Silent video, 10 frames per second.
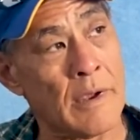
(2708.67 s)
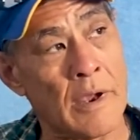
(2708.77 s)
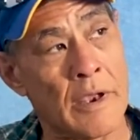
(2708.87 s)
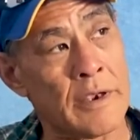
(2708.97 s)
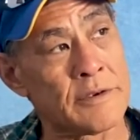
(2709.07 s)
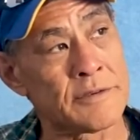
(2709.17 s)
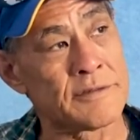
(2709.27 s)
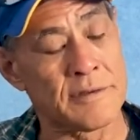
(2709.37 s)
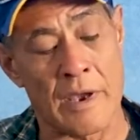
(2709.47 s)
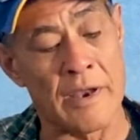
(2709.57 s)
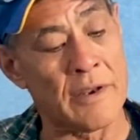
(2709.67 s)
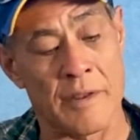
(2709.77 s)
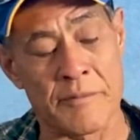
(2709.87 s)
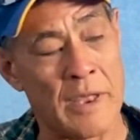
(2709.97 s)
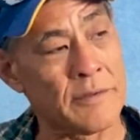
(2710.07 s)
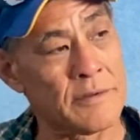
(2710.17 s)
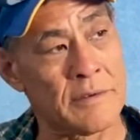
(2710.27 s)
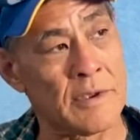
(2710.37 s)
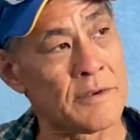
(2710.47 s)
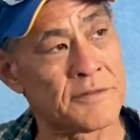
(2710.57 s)
I'm
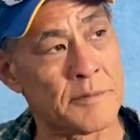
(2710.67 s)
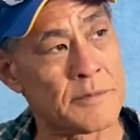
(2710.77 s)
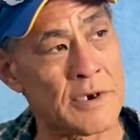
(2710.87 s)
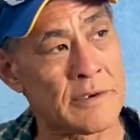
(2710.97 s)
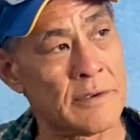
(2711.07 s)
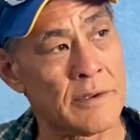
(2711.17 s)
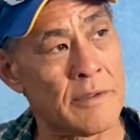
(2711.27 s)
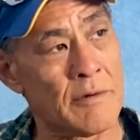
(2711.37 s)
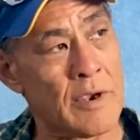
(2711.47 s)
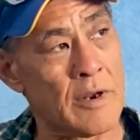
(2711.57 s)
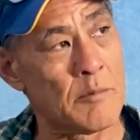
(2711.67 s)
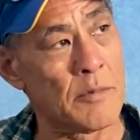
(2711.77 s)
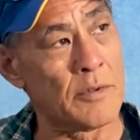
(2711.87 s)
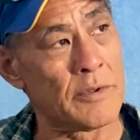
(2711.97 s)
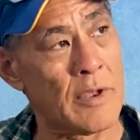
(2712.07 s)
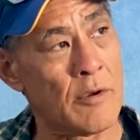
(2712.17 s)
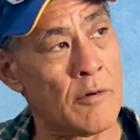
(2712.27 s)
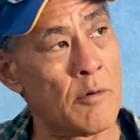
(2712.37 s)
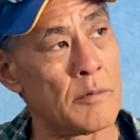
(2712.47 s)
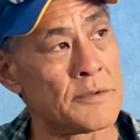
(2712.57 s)
not going to subject another animal to
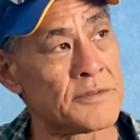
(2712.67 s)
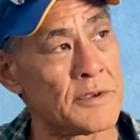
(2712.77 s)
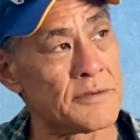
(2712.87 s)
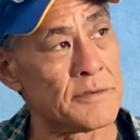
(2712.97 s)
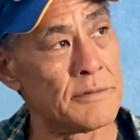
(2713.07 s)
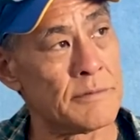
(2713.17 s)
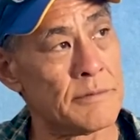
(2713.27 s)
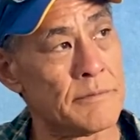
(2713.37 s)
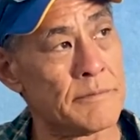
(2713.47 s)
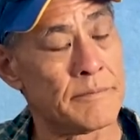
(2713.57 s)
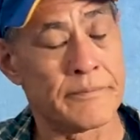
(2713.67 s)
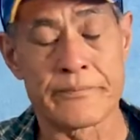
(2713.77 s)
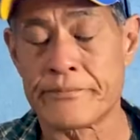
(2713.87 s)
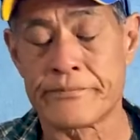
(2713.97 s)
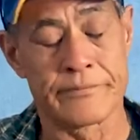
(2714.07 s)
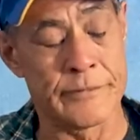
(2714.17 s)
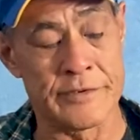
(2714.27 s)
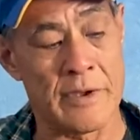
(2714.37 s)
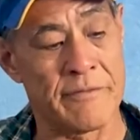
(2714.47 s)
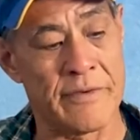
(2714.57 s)
homelessness. It's
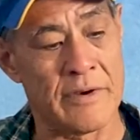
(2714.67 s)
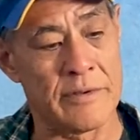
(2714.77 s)
not fair